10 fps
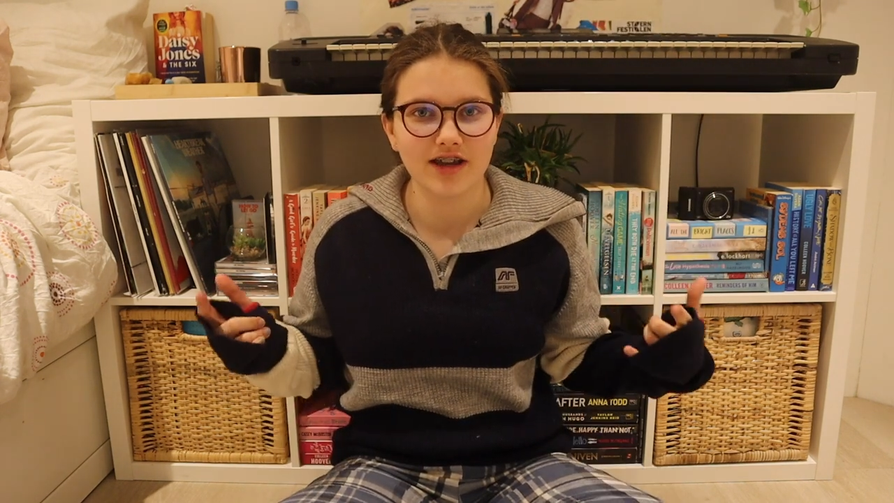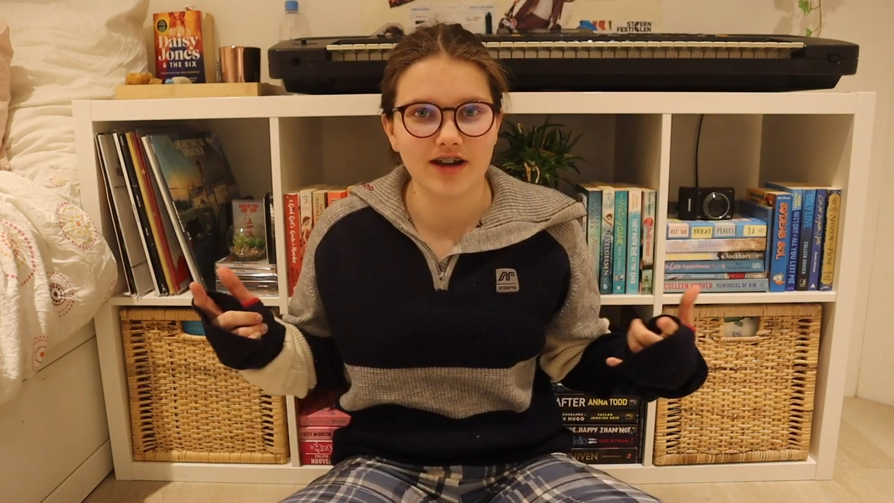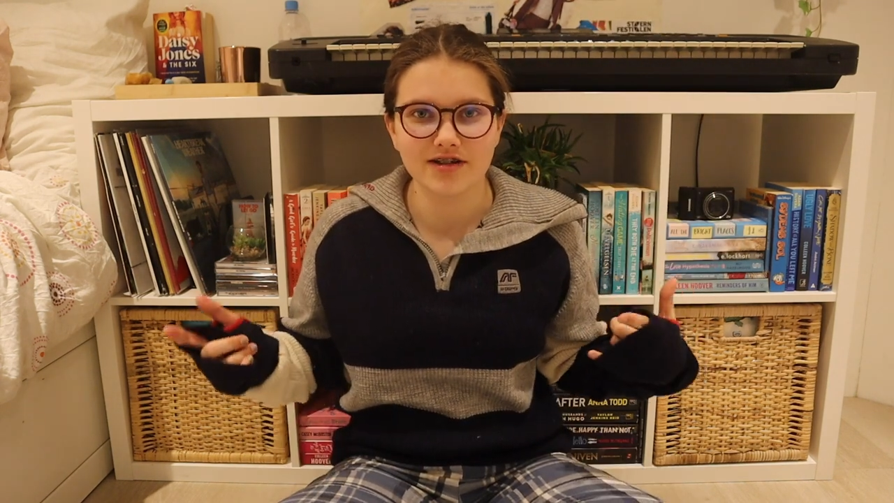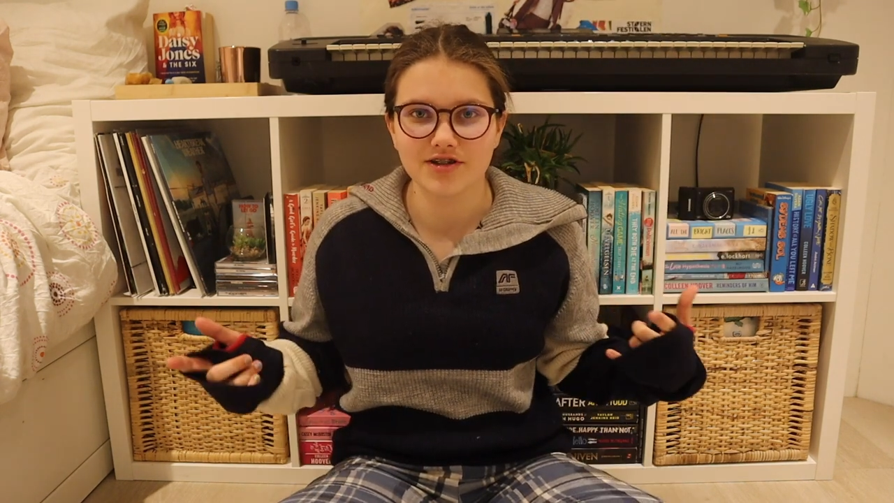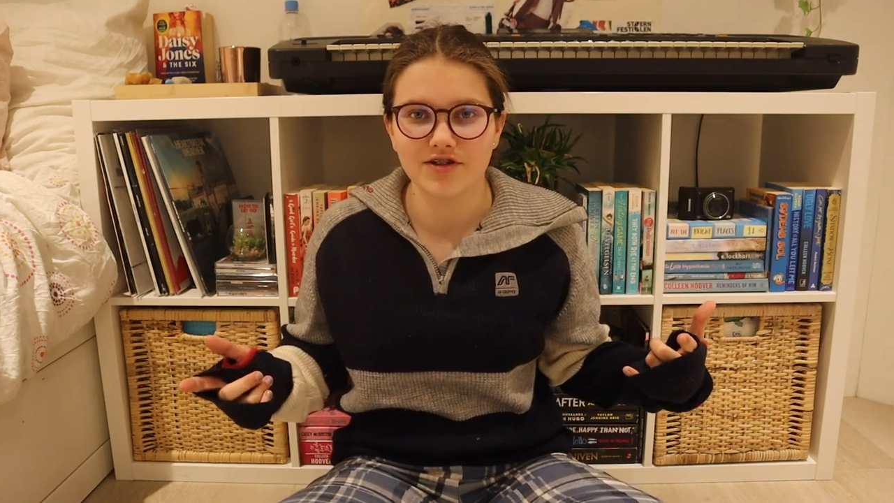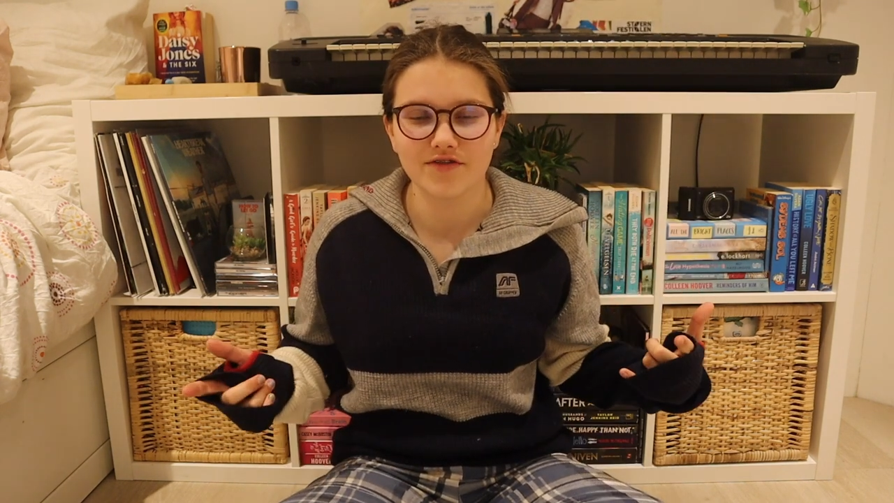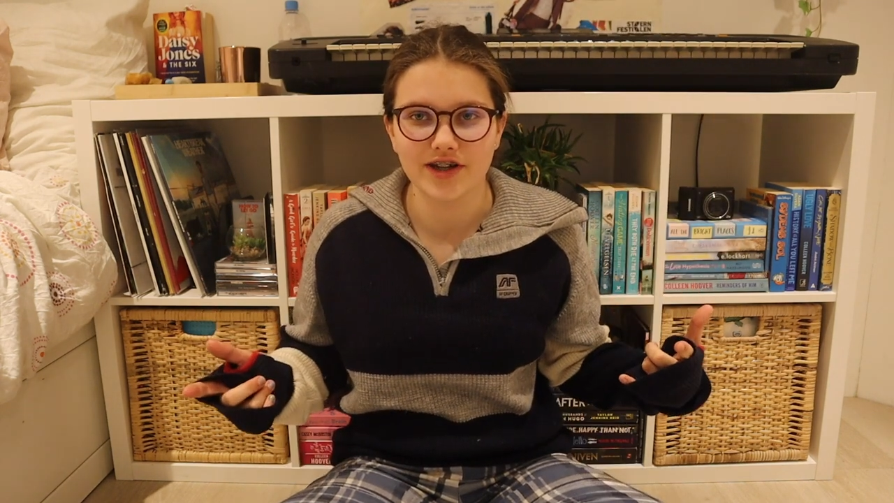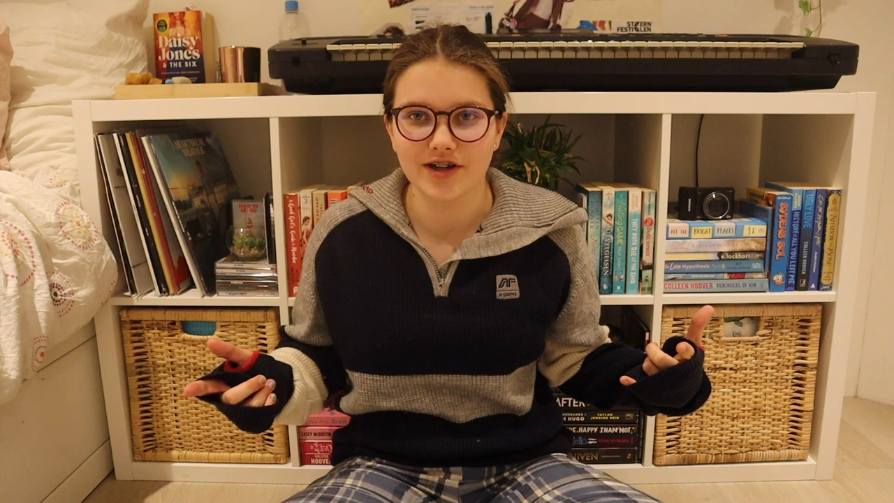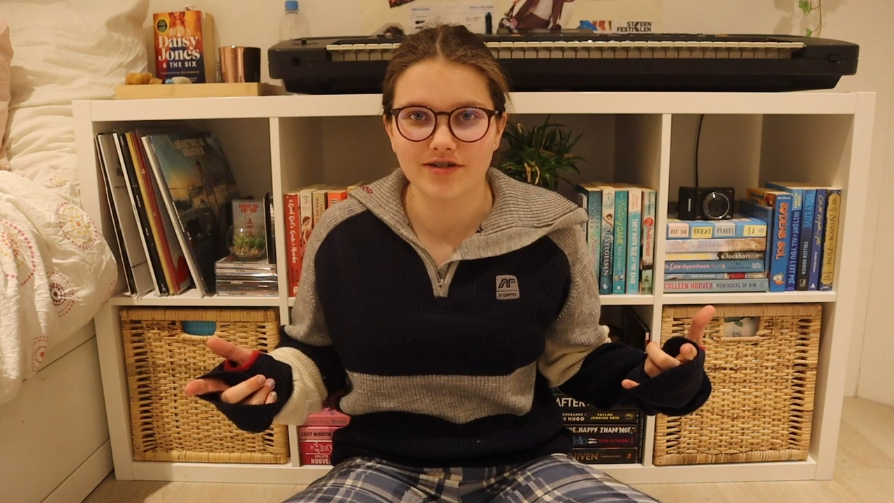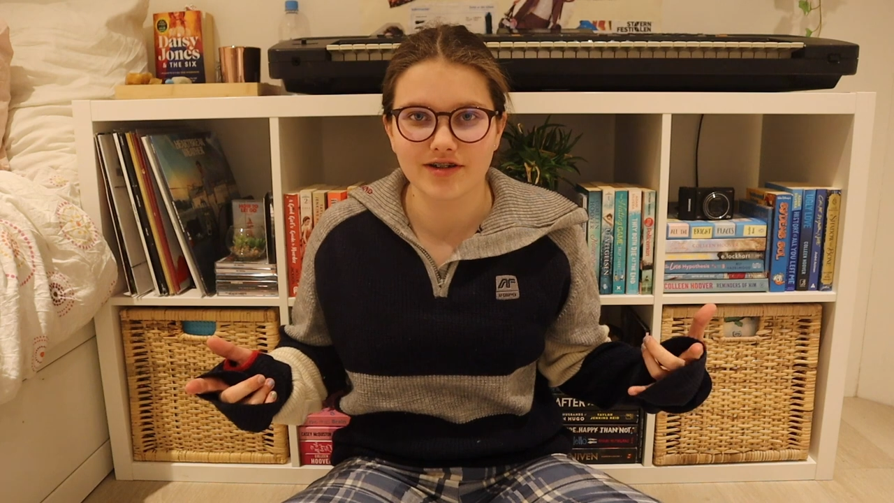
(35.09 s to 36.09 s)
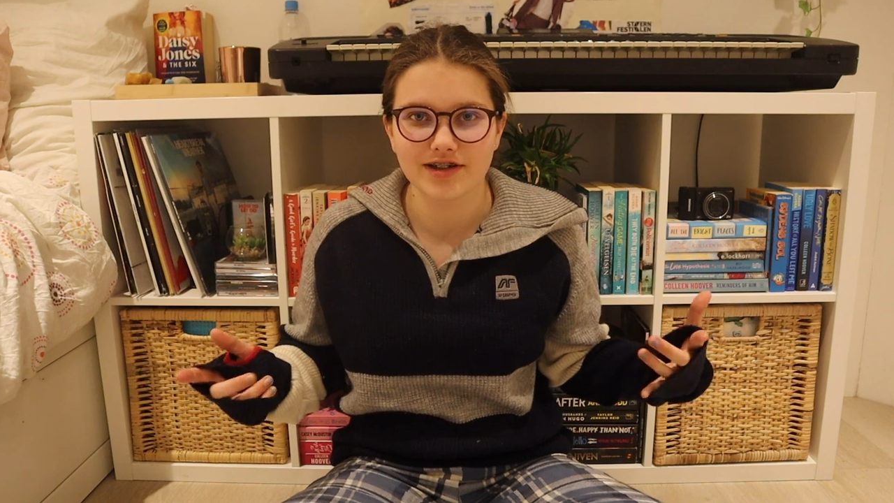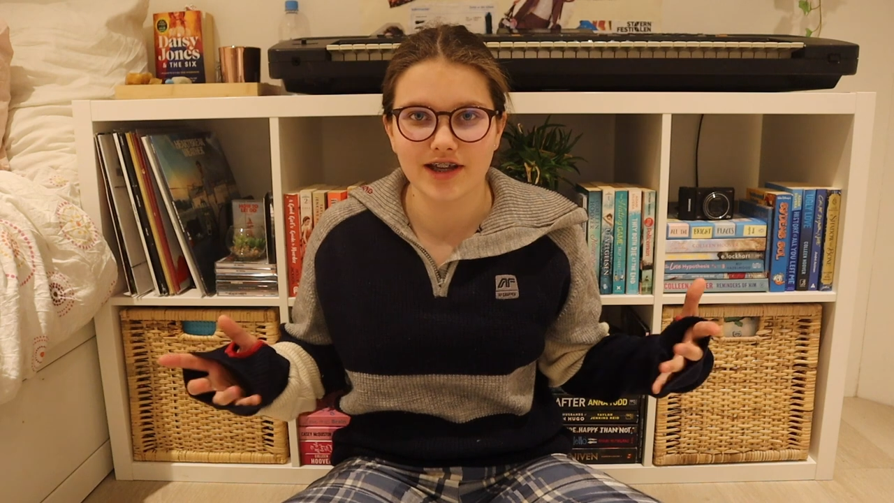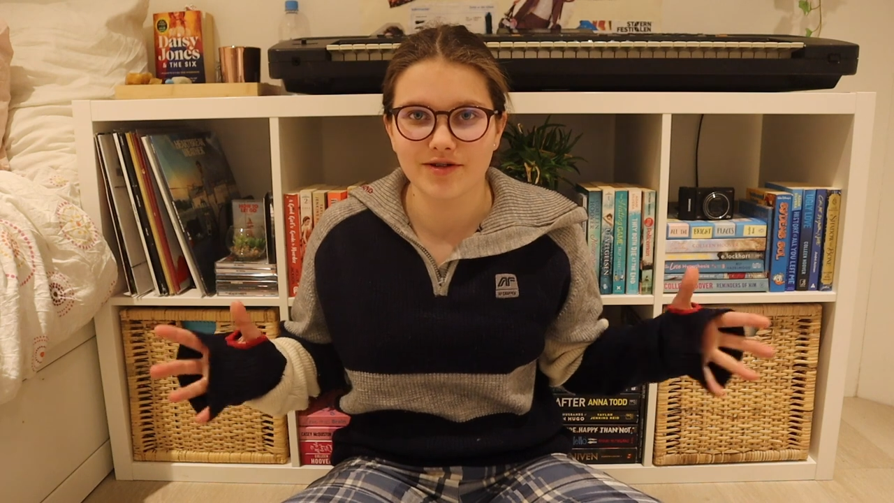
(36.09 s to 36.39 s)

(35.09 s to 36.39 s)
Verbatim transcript: get into the video because I